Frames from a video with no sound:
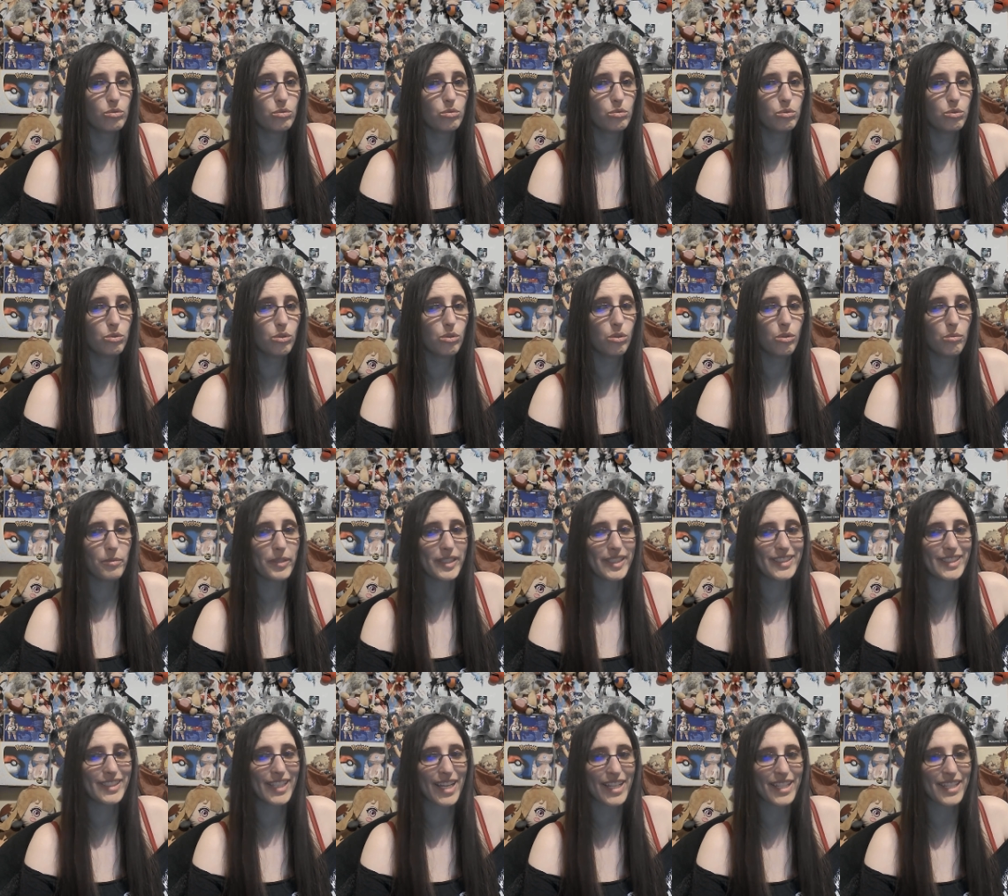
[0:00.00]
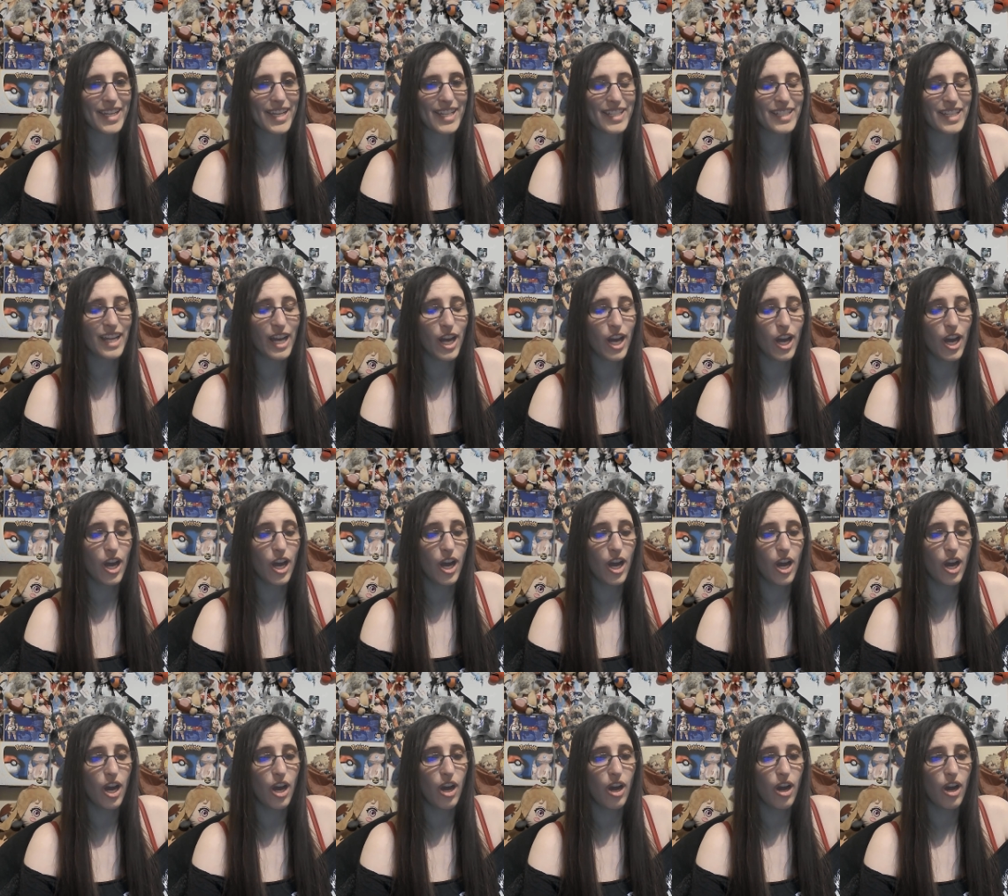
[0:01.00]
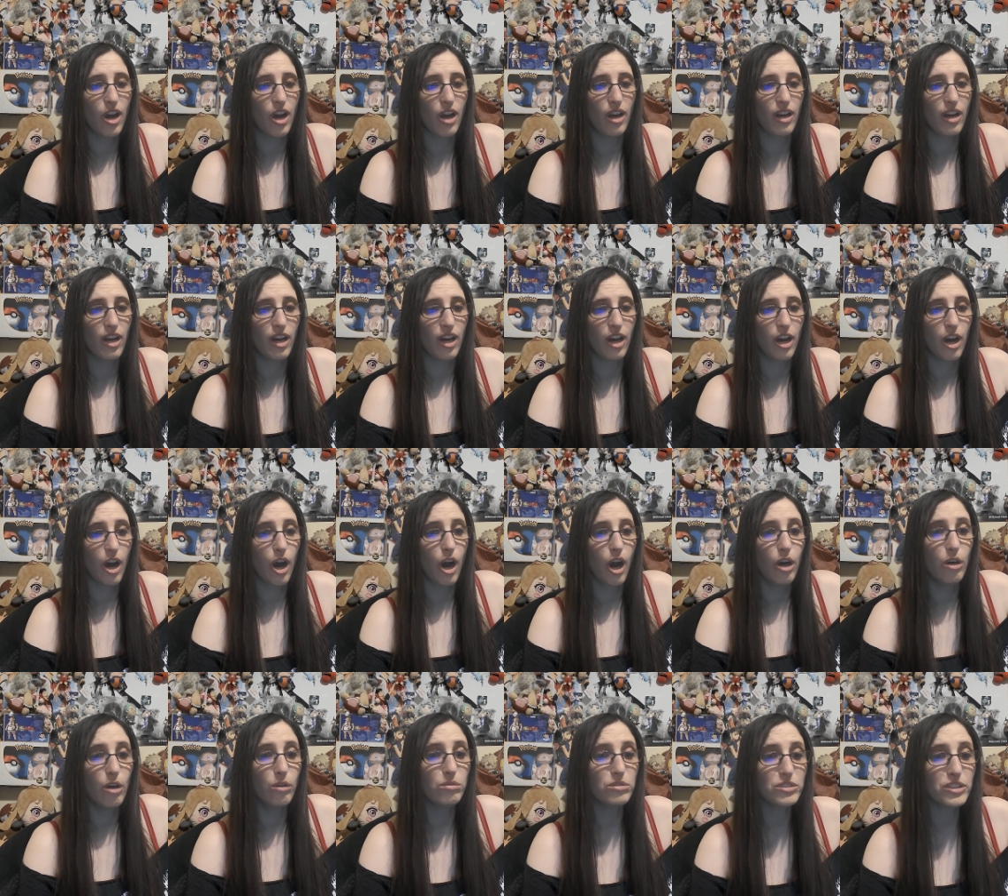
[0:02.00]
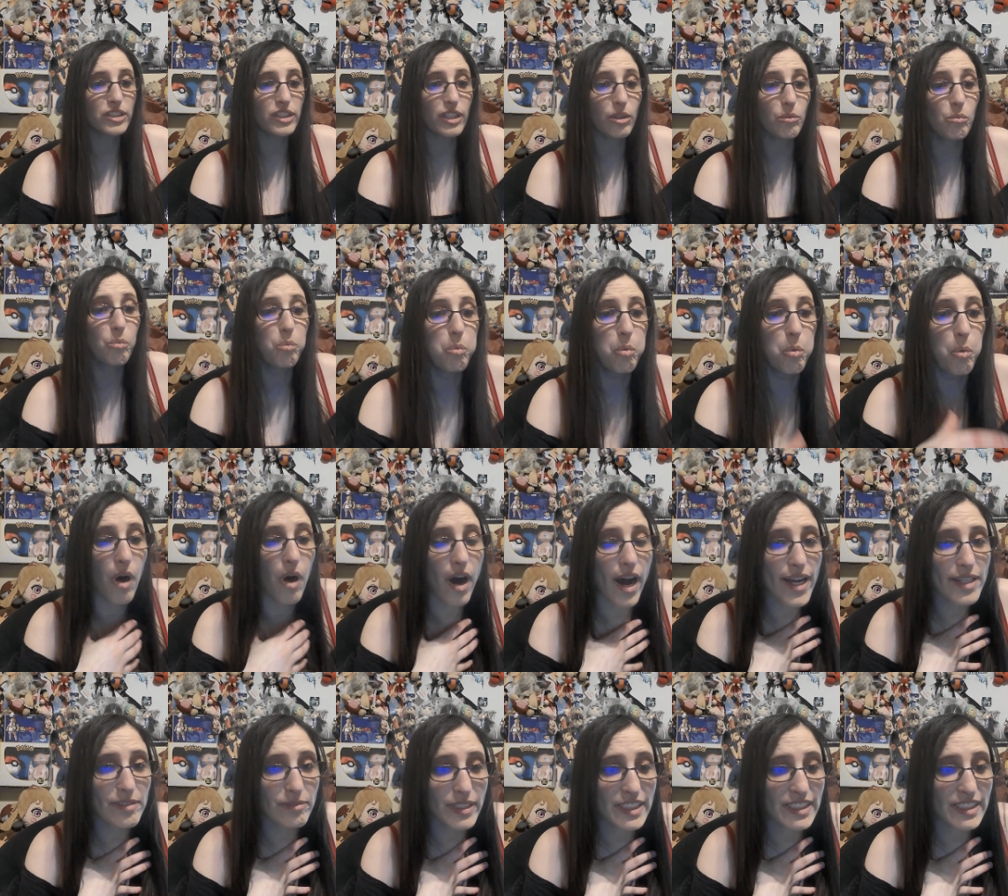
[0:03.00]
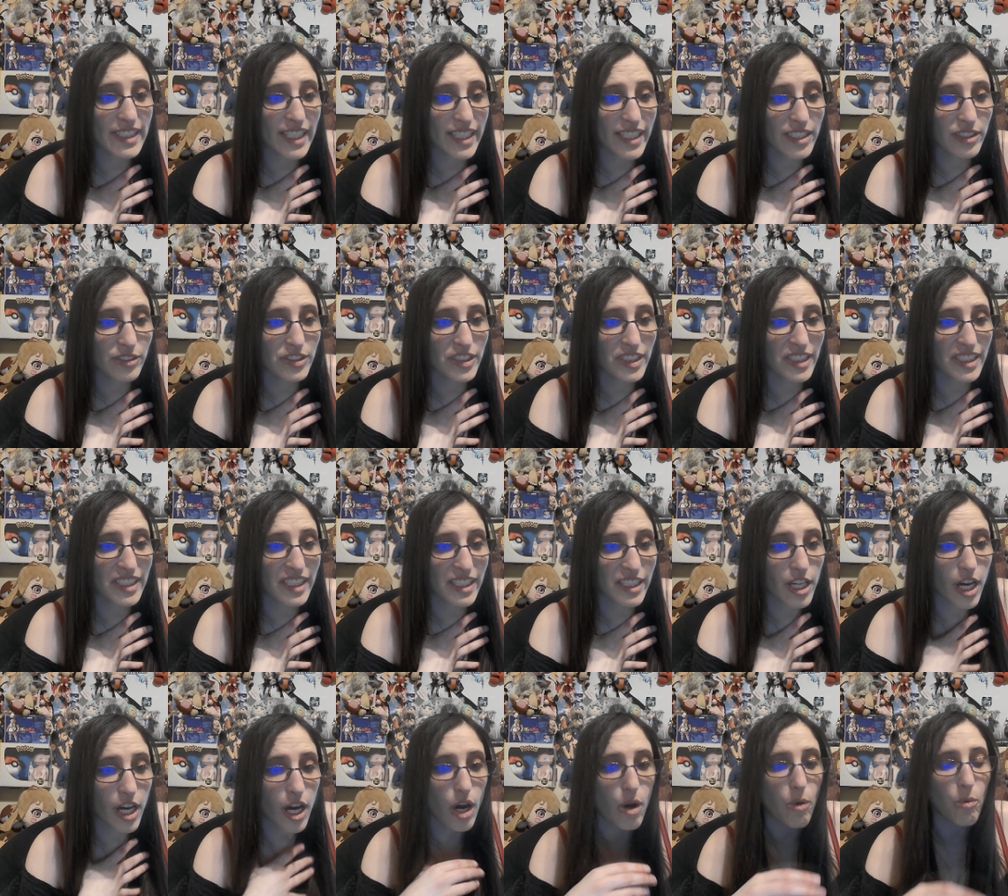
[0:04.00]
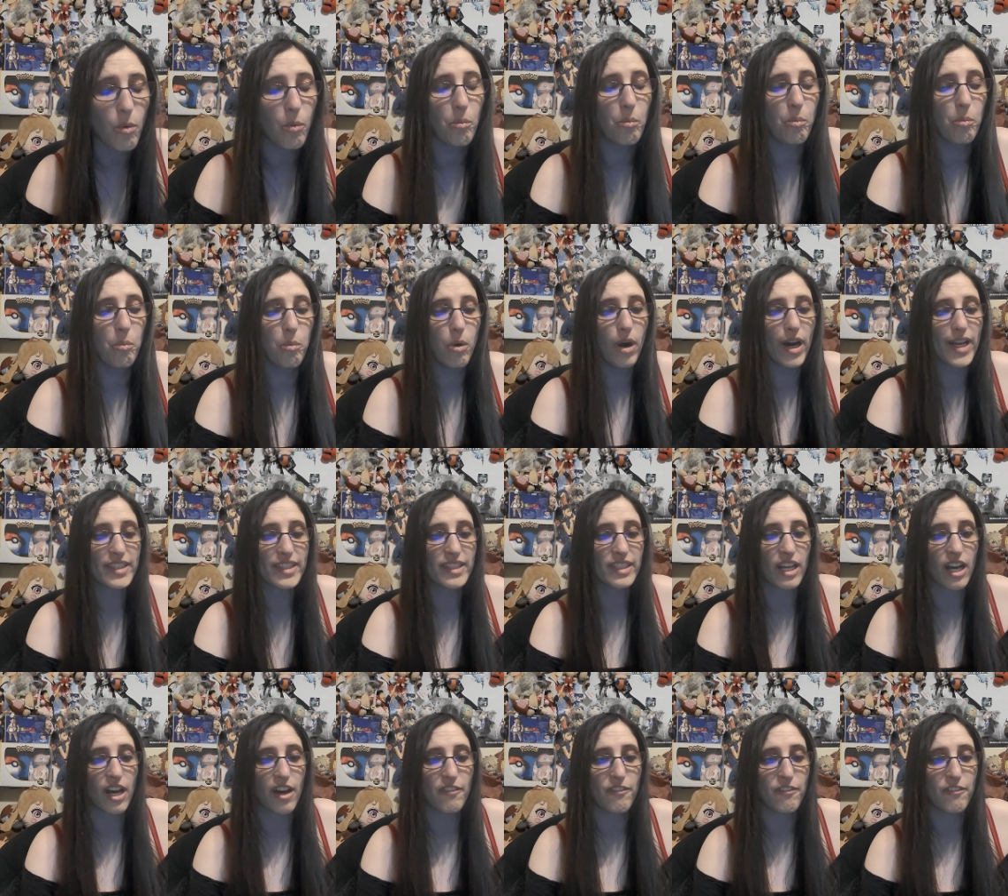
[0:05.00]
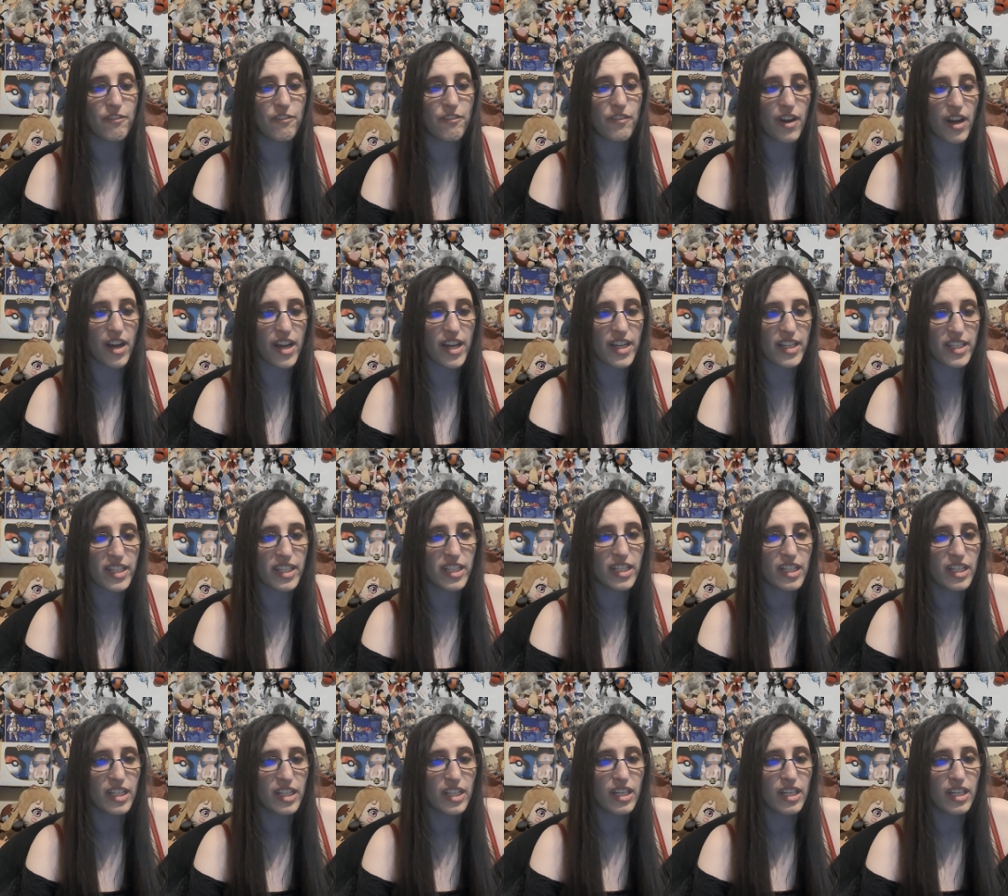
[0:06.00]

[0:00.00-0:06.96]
Woo, Rasengan! Listen, what? Rasengan is a Hiko? What the fuck?